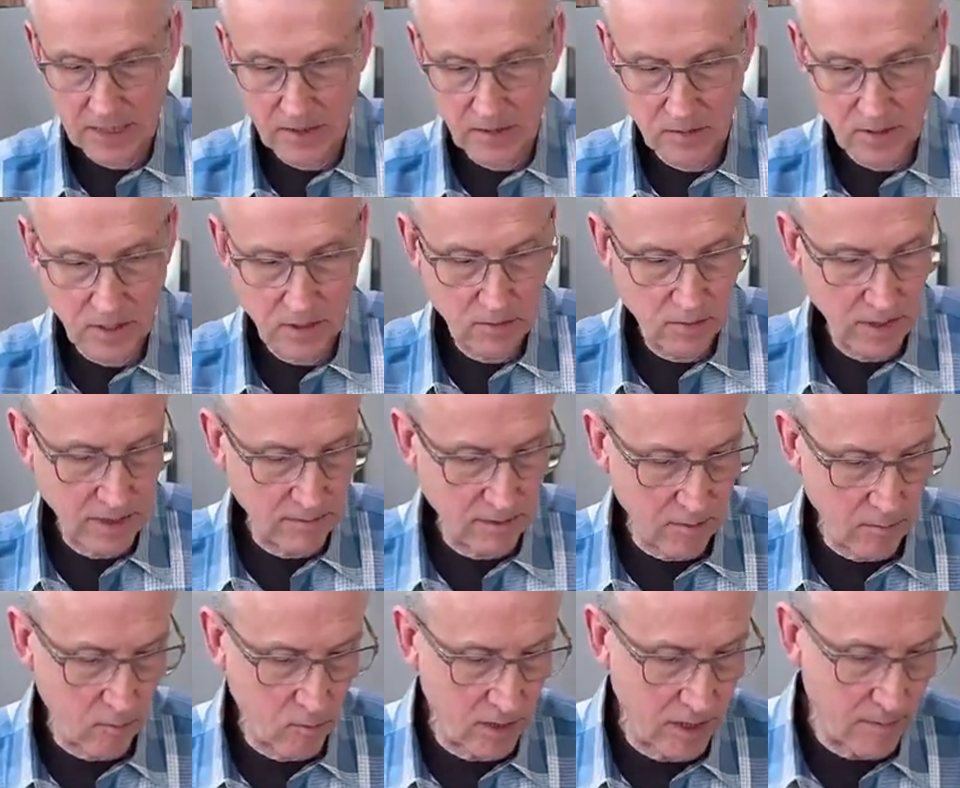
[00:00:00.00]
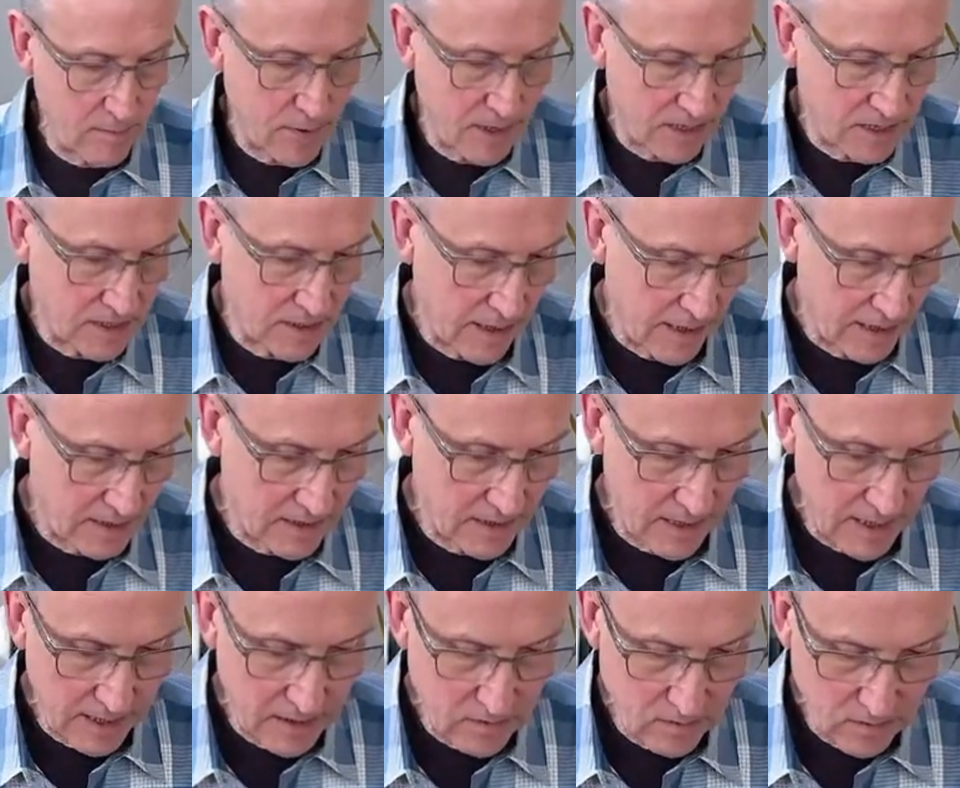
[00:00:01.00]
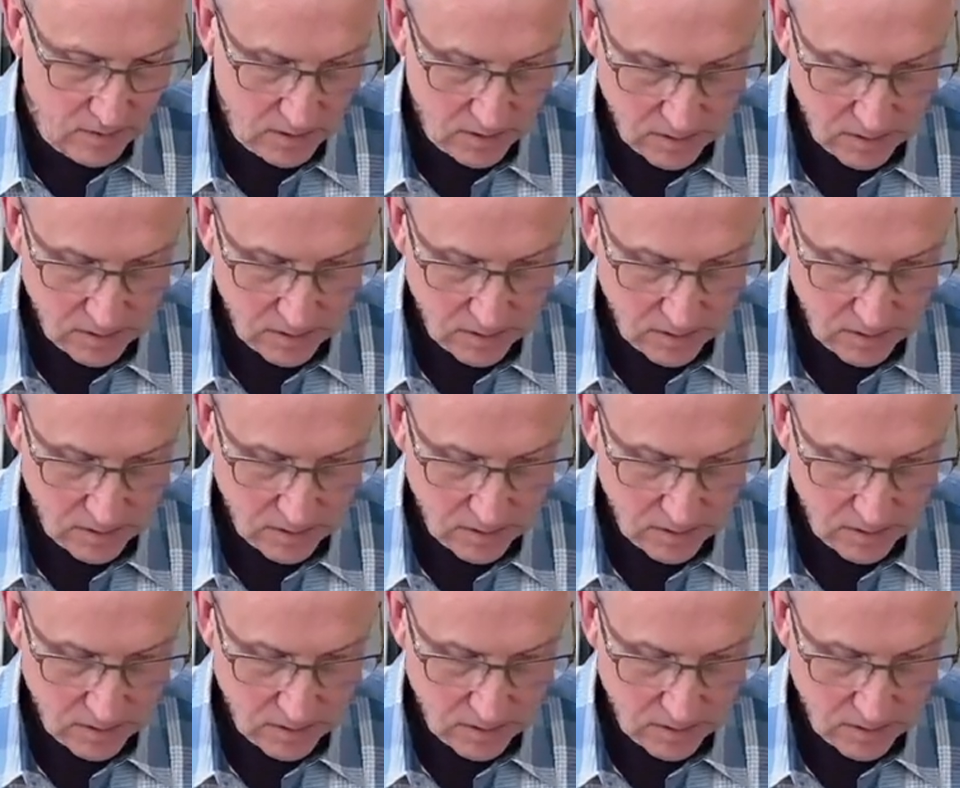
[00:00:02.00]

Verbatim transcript: I use 3. If they're really big stalks, I use